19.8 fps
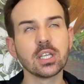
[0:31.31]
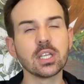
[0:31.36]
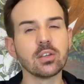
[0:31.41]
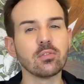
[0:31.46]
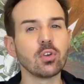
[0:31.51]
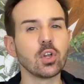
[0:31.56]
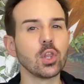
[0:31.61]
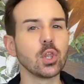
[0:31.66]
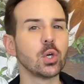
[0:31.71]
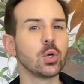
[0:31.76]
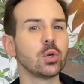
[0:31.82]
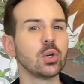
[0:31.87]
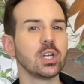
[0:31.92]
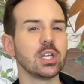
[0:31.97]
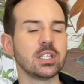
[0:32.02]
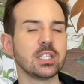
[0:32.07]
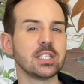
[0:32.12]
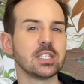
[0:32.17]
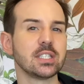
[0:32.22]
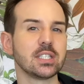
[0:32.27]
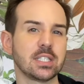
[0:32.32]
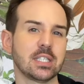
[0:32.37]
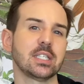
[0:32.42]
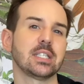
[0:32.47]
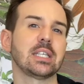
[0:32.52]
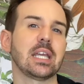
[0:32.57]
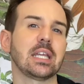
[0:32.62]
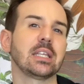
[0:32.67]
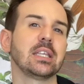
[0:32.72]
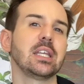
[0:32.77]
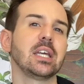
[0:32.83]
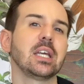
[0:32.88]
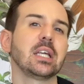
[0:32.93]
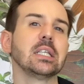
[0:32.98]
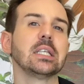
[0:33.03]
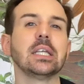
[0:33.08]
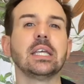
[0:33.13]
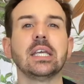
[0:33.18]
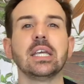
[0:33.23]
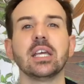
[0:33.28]
even though it is
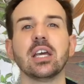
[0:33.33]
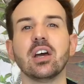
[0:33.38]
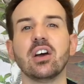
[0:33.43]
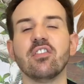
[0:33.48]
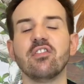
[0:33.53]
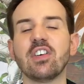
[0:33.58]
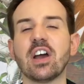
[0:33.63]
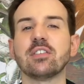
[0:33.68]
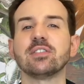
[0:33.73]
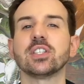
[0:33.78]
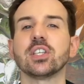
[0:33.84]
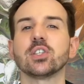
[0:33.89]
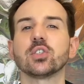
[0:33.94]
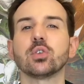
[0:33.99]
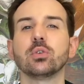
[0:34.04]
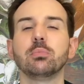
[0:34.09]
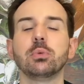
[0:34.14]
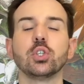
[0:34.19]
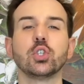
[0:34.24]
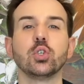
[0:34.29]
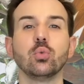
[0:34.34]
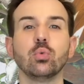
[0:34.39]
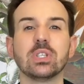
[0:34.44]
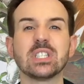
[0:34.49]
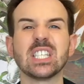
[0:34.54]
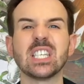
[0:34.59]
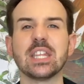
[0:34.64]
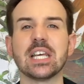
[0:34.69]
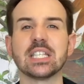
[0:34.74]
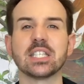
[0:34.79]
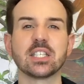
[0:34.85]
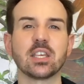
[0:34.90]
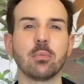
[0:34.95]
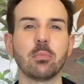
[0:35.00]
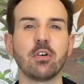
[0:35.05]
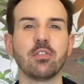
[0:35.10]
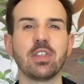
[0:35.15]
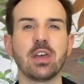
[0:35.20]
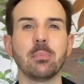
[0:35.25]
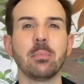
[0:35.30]
technically 5 sunscreen, but you will see that
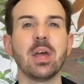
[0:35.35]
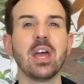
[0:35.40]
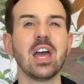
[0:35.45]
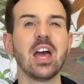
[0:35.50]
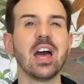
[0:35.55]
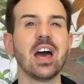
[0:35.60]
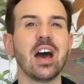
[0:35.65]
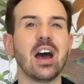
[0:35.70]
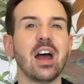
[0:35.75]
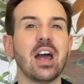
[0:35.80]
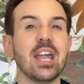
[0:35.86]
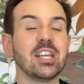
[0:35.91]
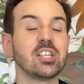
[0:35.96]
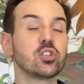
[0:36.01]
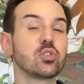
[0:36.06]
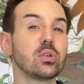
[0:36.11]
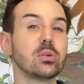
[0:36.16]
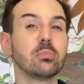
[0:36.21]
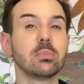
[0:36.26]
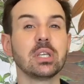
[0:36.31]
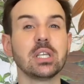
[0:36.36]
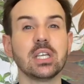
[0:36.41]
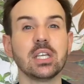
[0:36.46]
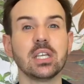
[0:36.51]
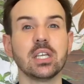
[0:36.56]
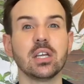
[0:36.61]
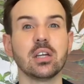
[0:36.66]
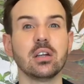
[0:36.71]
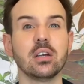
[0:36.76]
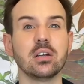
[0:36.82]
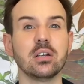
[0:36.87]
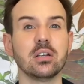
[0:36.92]
some of them are extremely